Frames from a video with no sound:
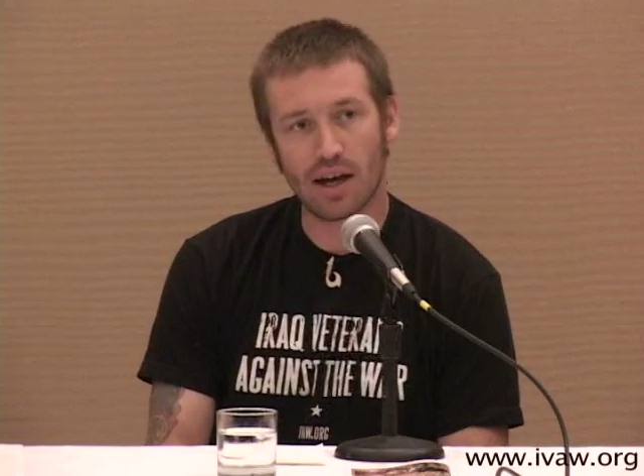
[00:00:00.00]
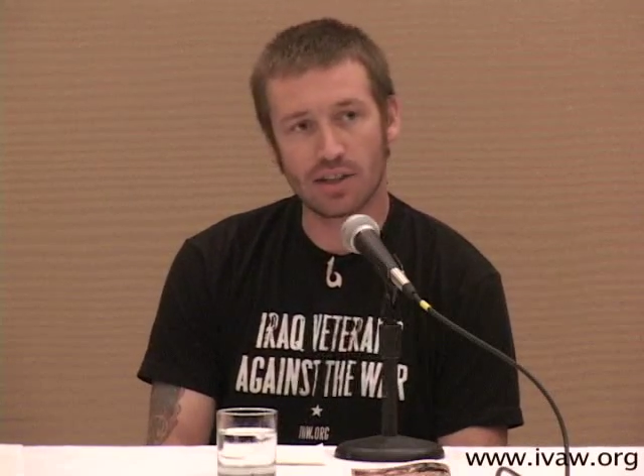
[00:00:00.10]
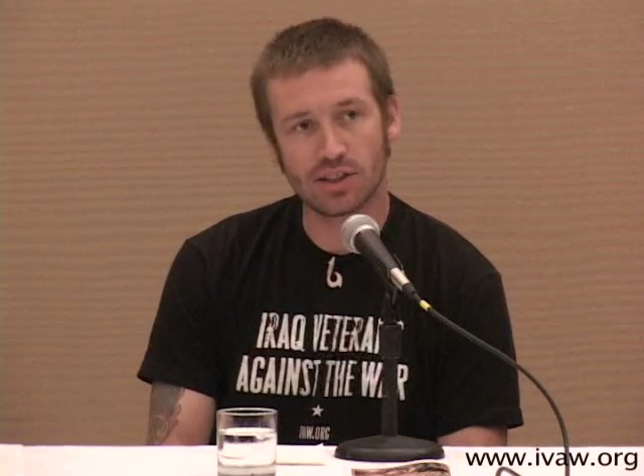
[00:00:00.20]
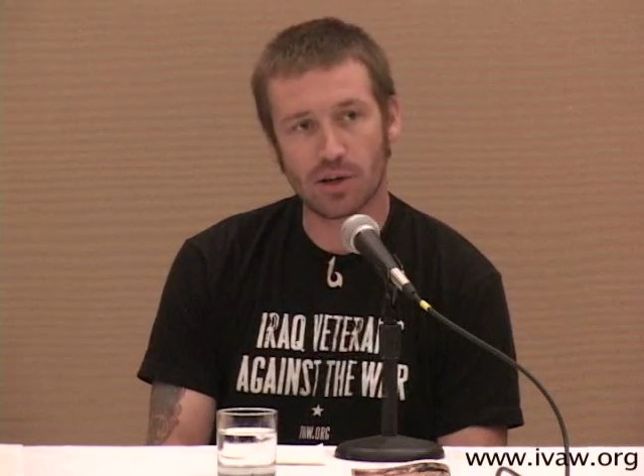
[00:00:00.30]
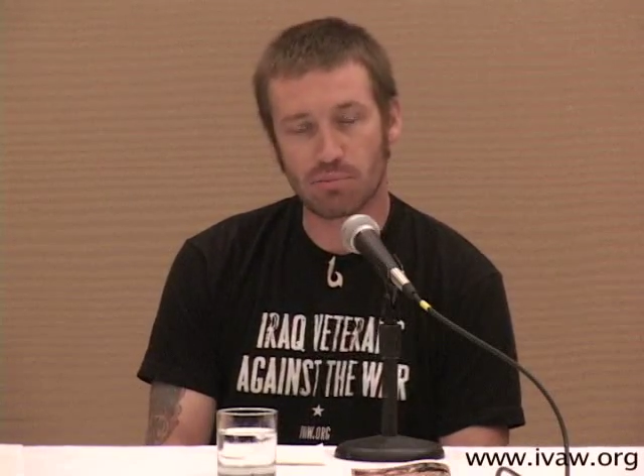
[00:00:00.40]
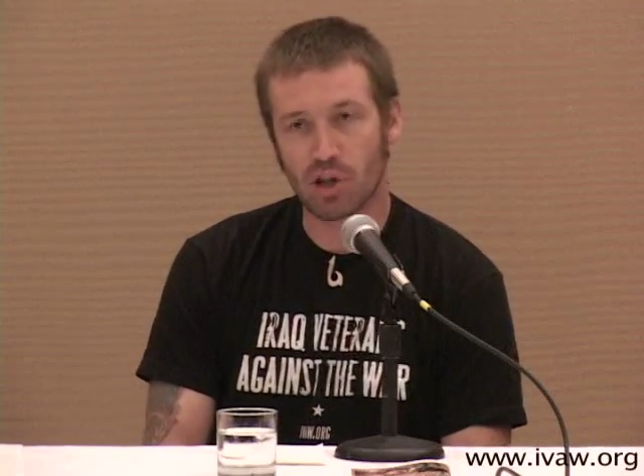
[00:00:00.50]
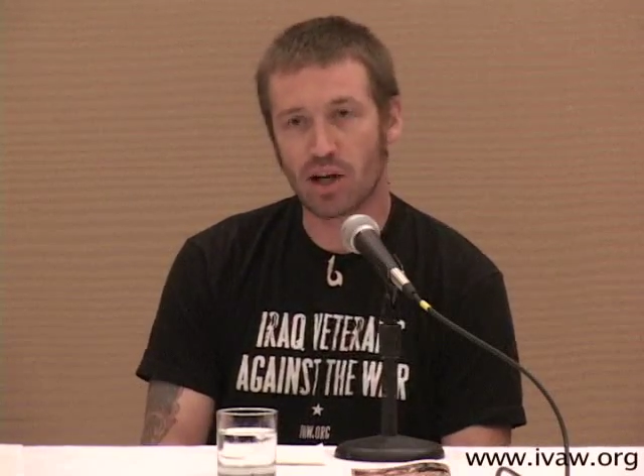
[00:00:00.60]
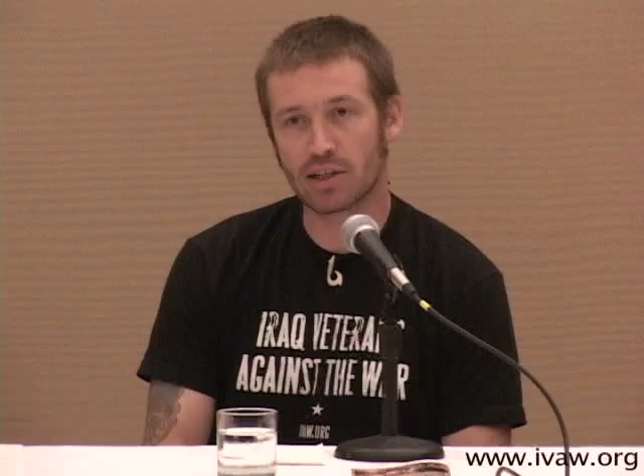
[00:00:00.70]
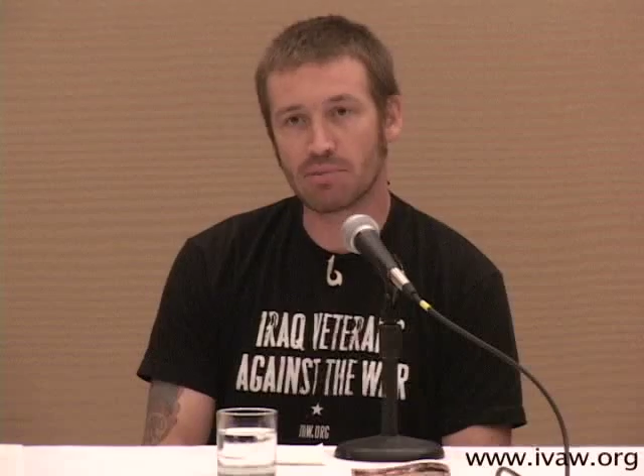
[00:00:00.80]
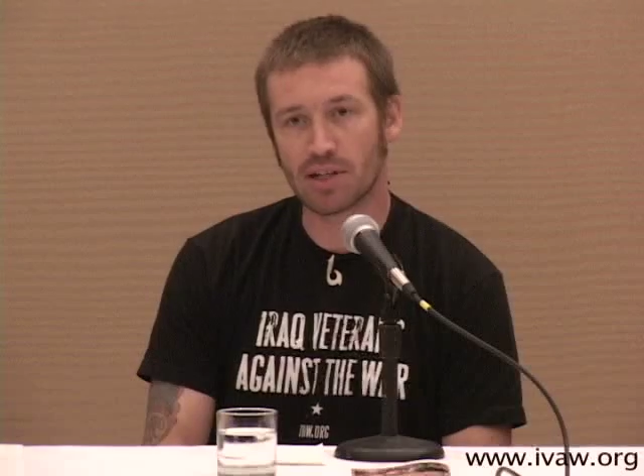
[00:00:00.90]
I started
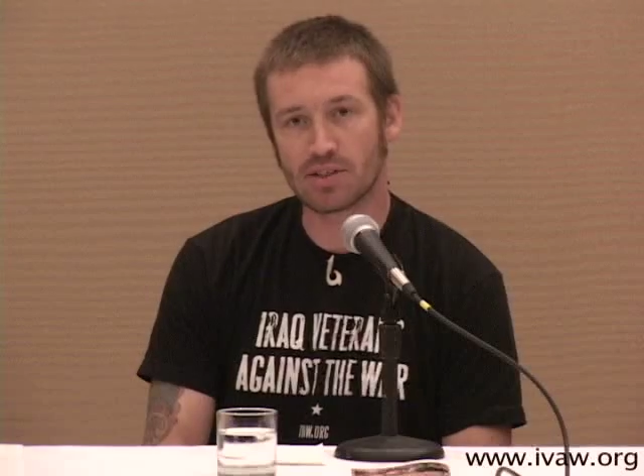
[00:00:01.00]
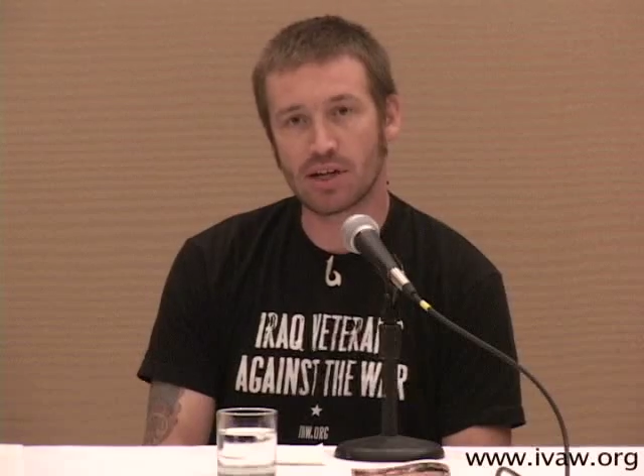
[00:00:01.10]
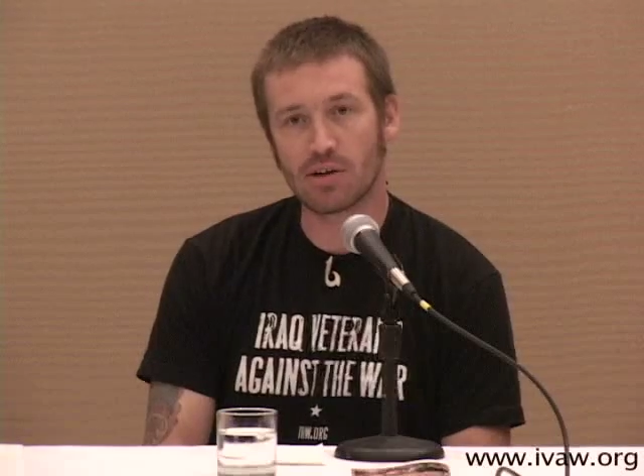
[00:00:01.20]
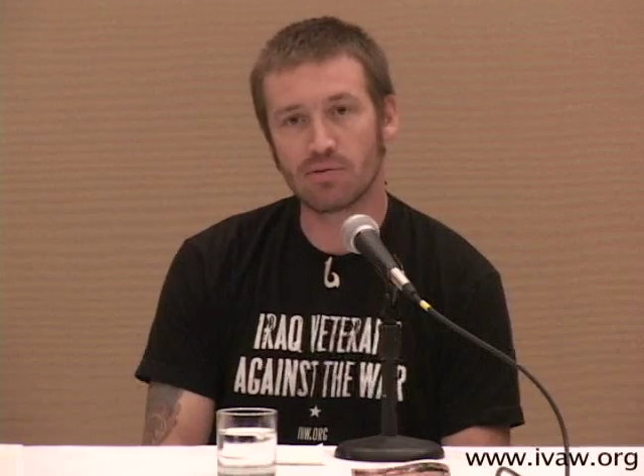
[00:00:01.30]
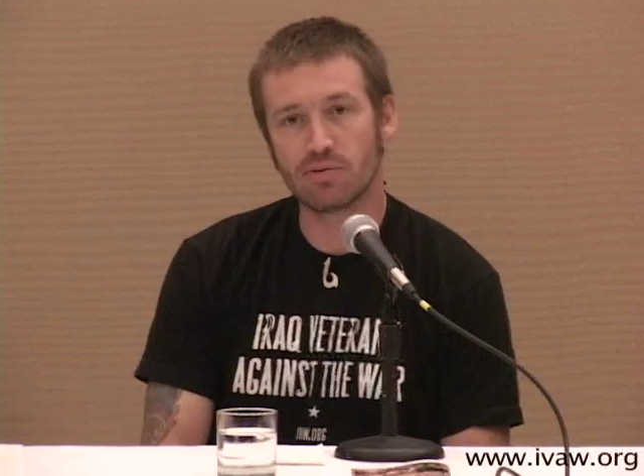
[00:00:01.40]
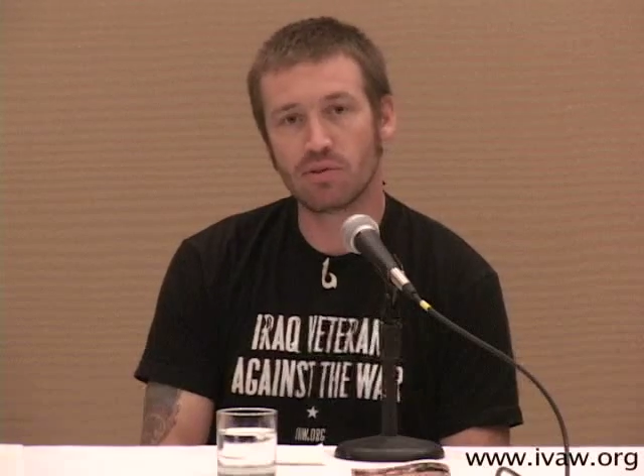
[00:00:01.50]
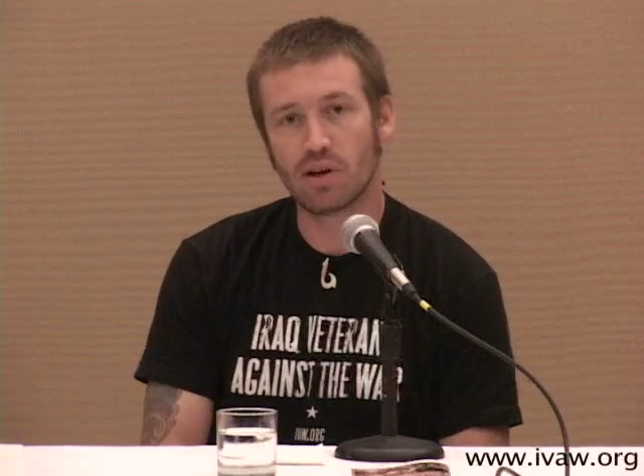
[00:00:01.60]
blogging myself.